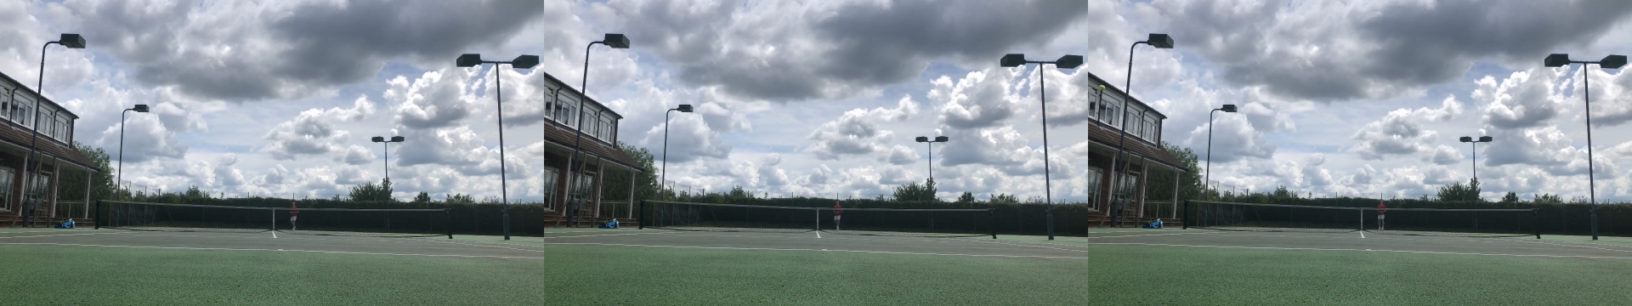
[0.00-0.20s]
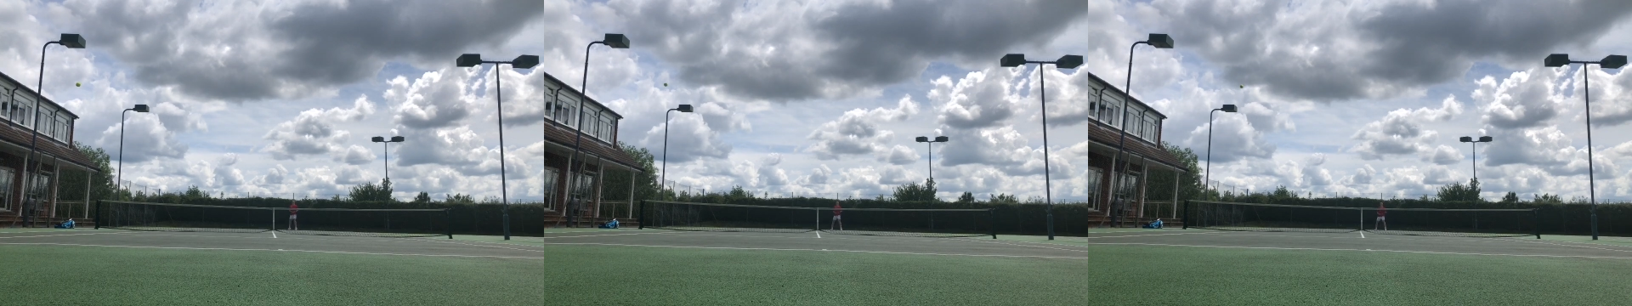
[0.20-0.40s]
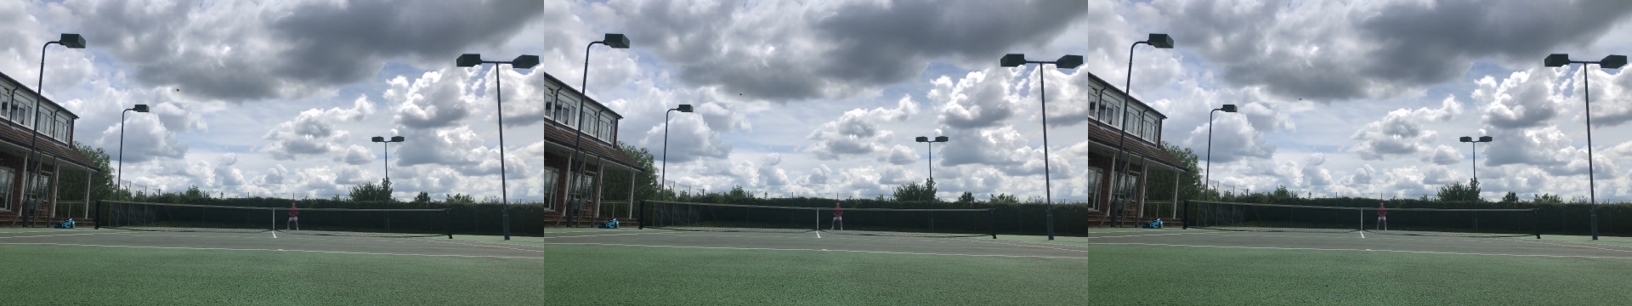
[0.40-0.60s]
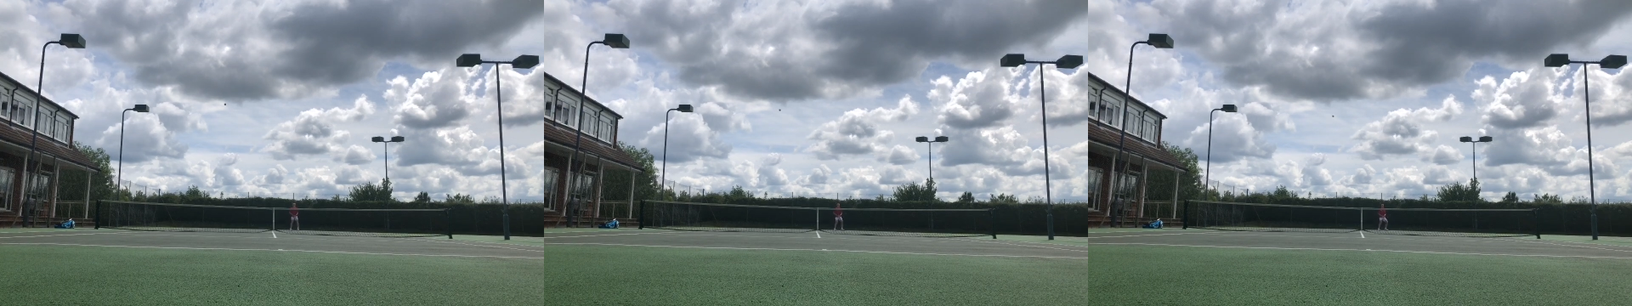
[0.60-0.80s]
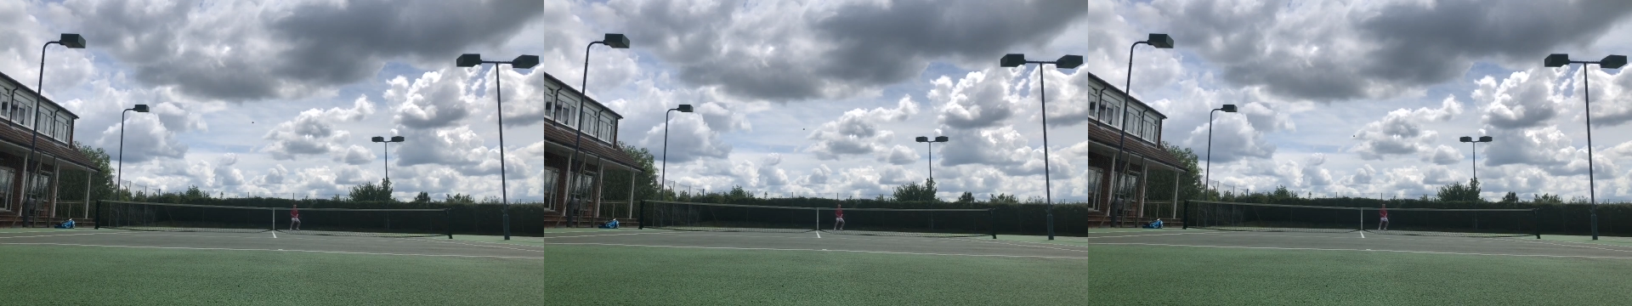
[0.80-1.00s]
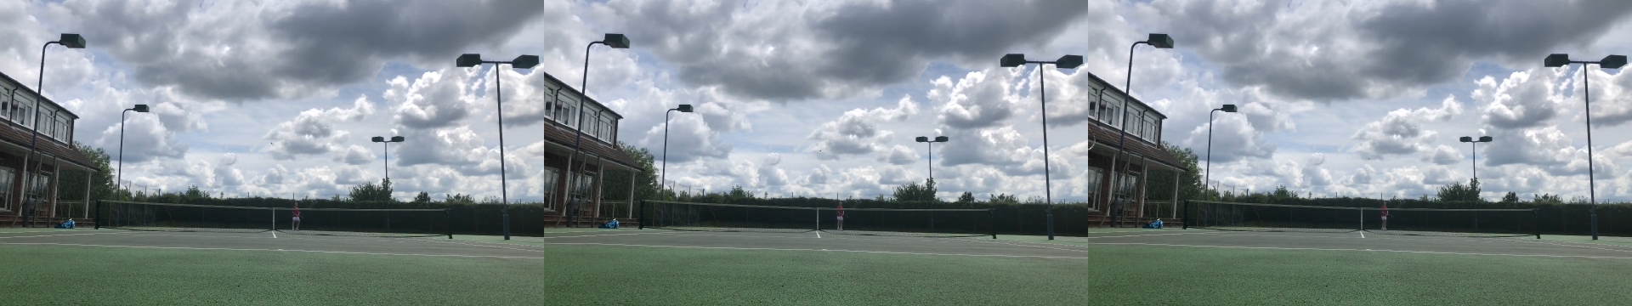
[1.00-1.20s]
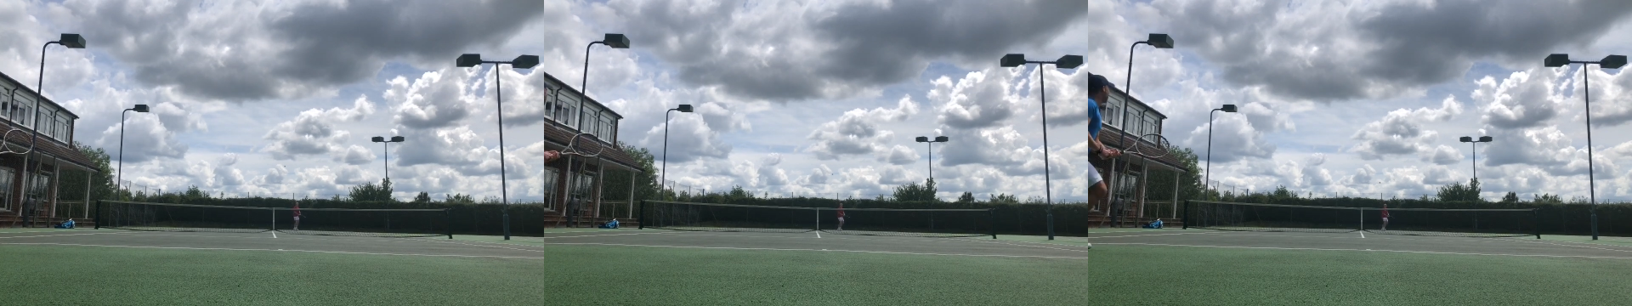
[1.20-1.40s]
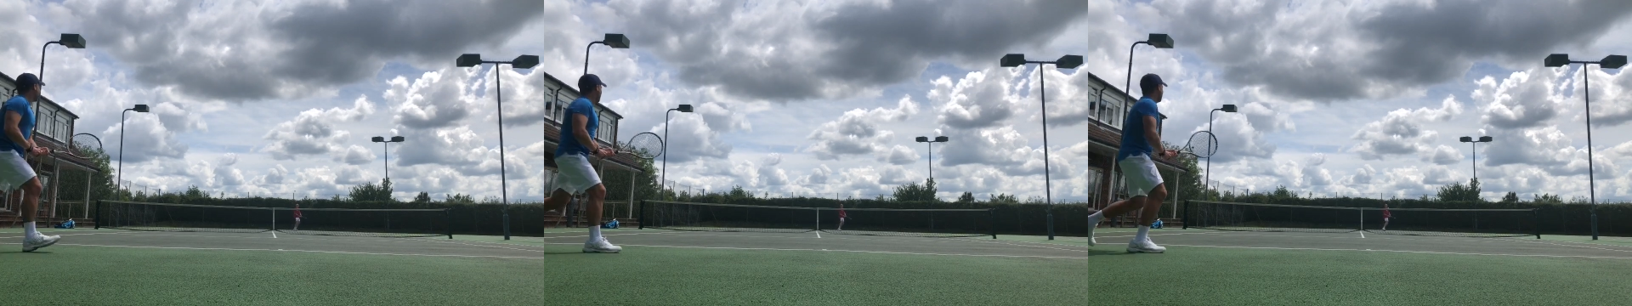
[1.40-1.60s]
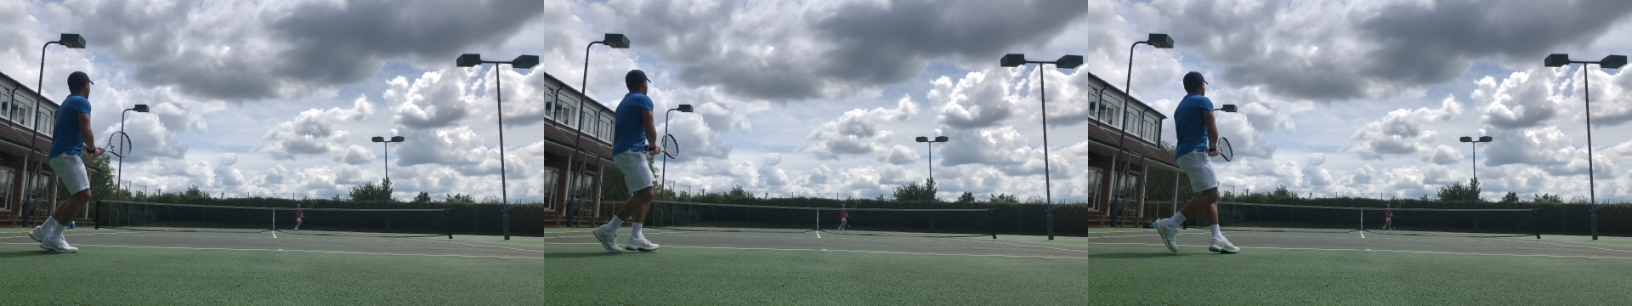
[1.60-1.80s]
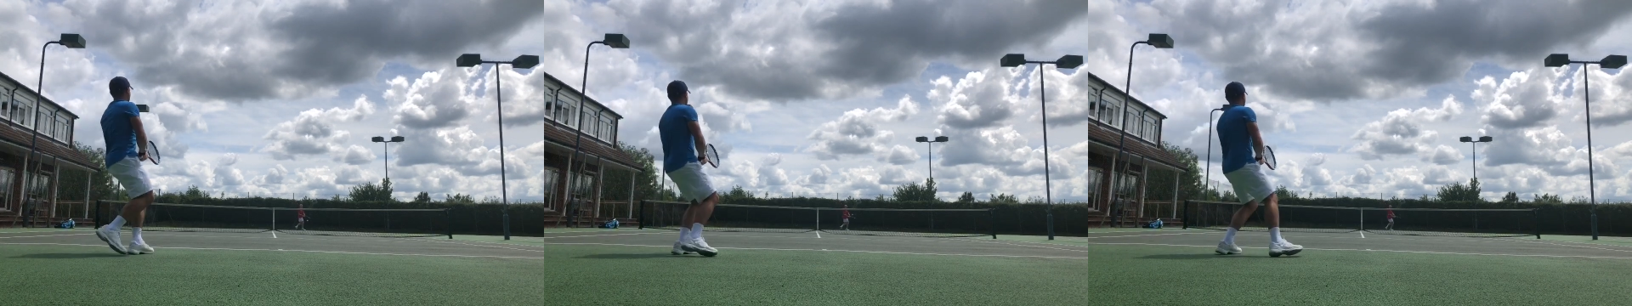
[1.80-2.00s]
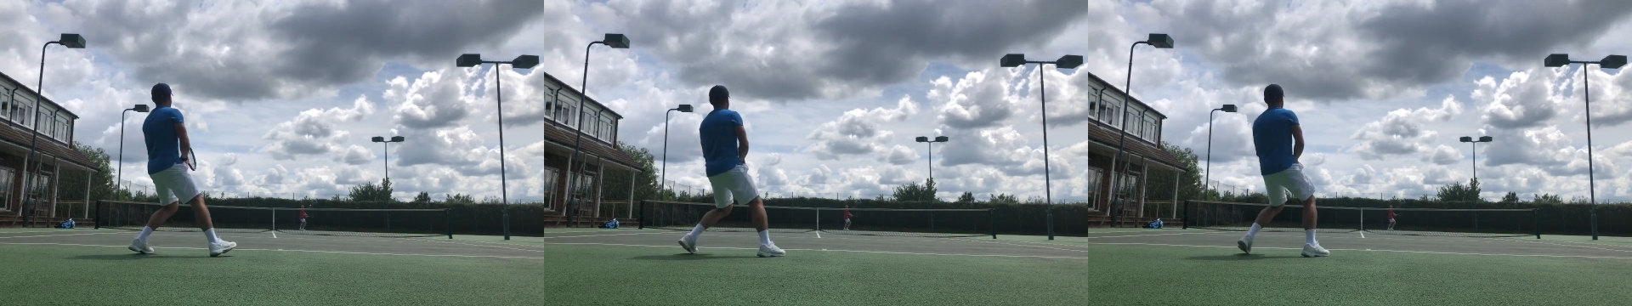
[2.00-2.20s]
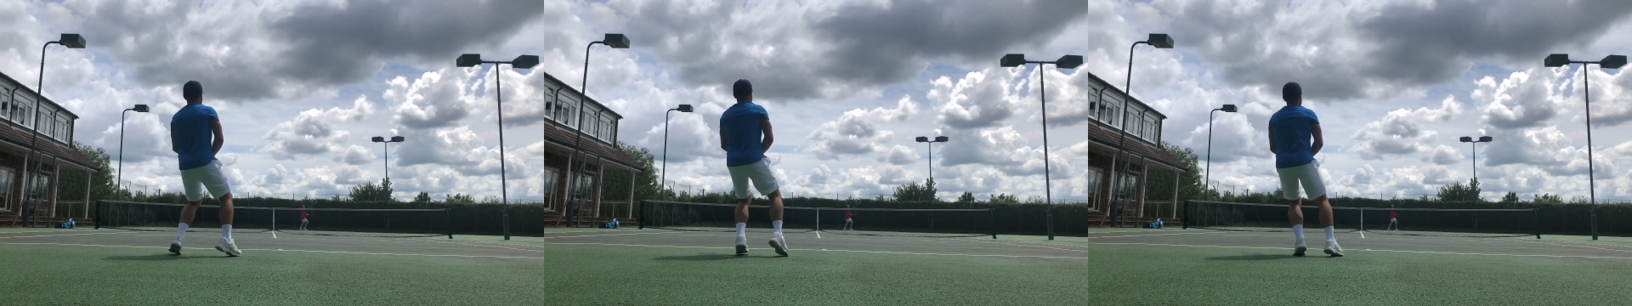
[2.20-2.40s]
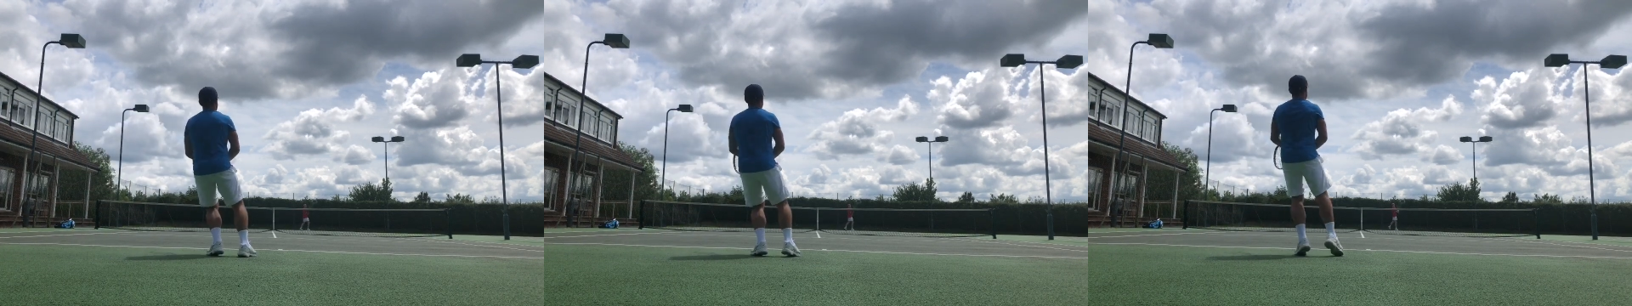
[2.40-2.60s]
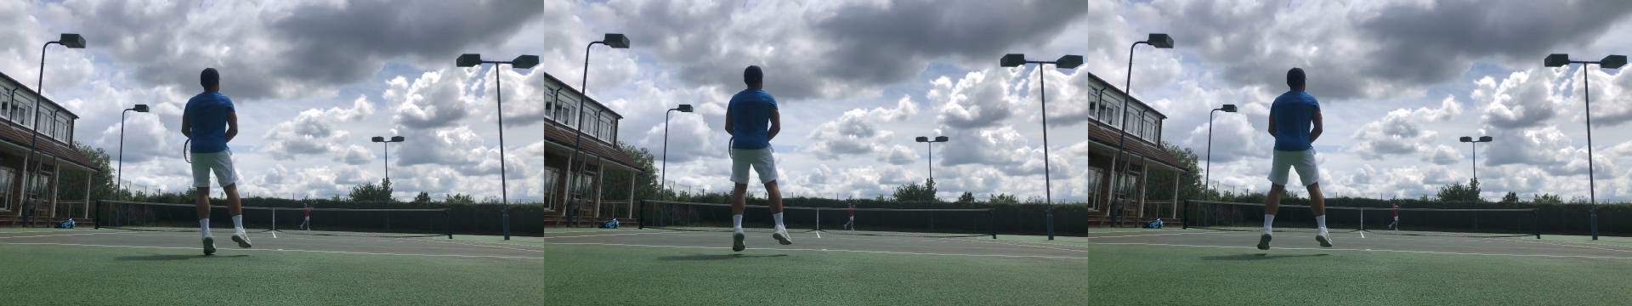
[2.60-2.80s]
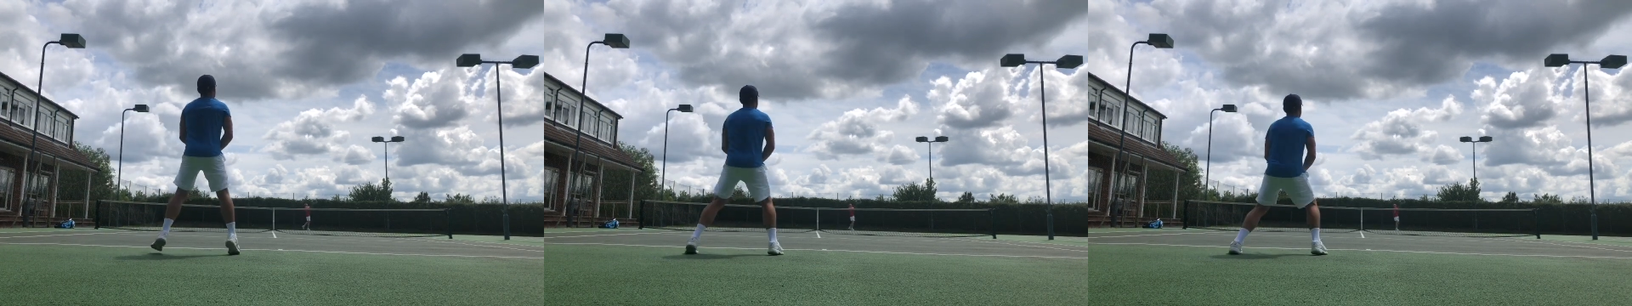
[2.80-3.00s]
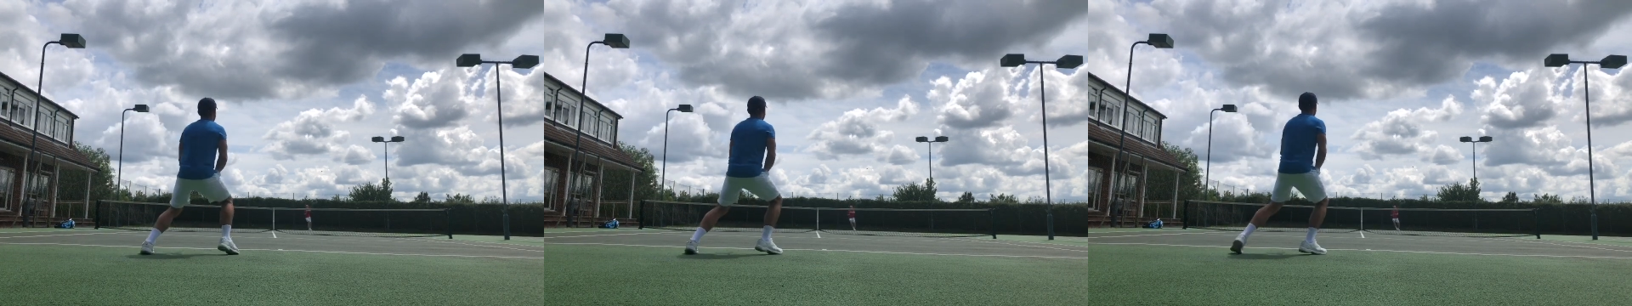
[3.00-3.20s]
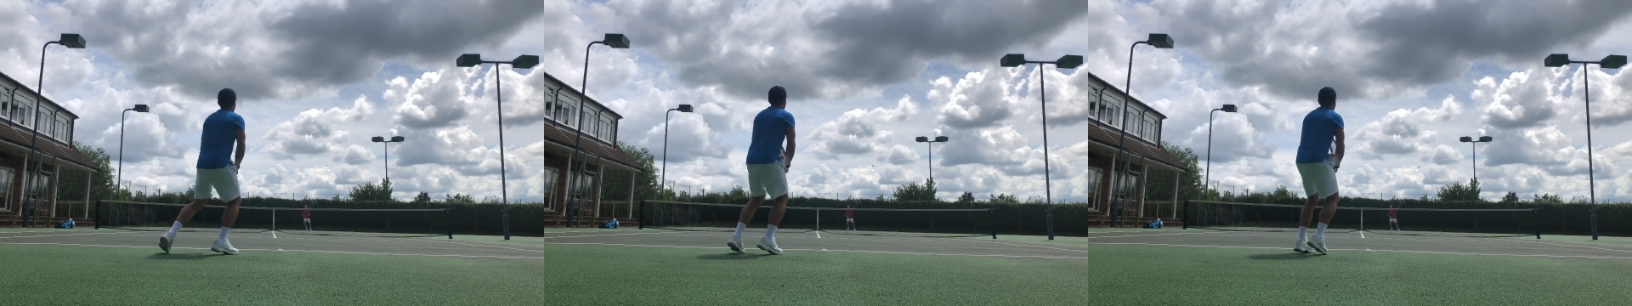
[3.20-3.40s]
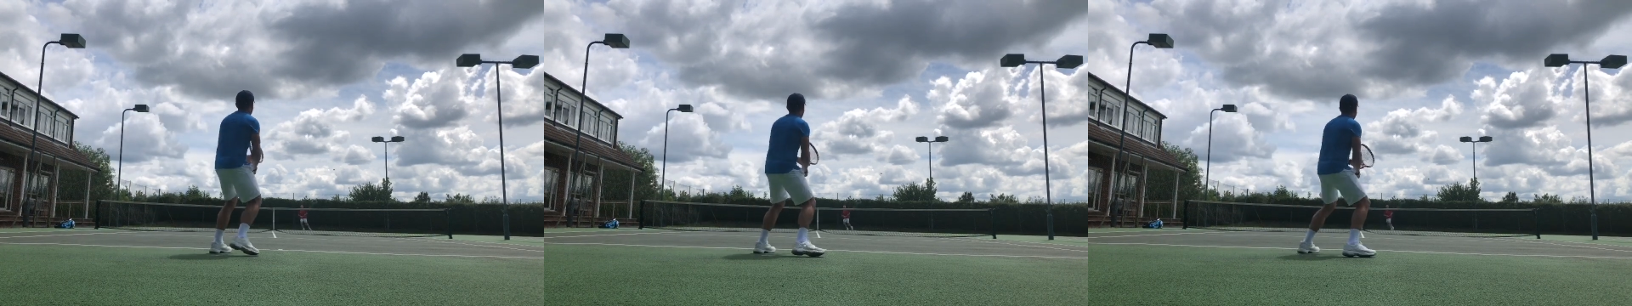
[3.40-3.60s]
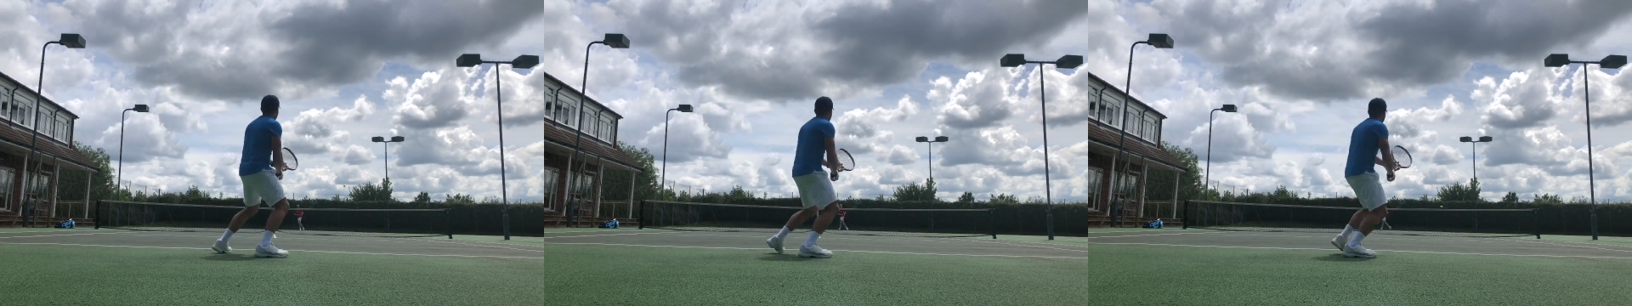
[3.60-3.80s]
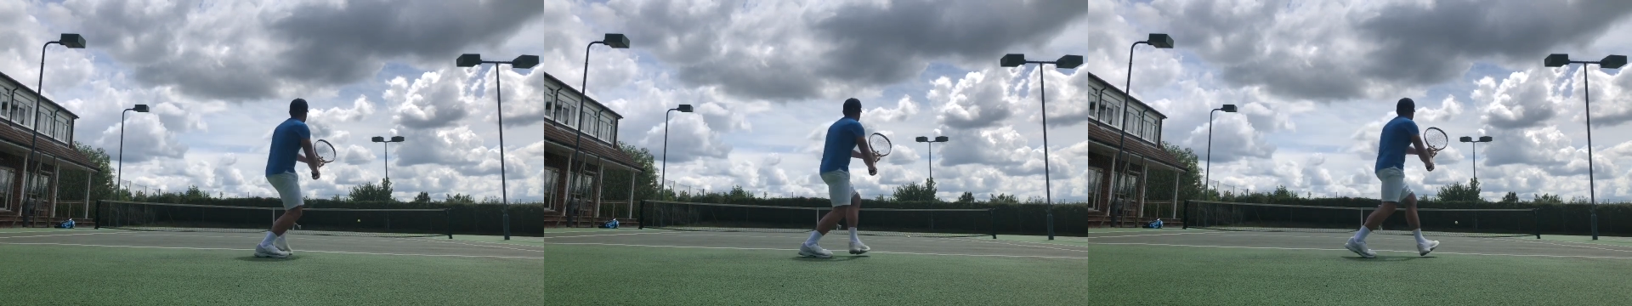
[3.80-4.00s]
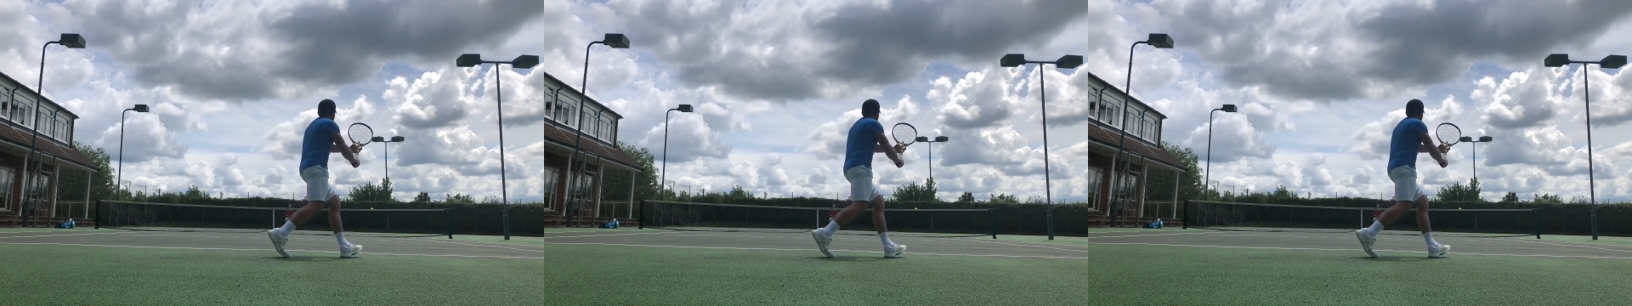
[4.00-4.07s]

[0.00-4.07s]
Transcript: No face is visible, so there are no lips to read.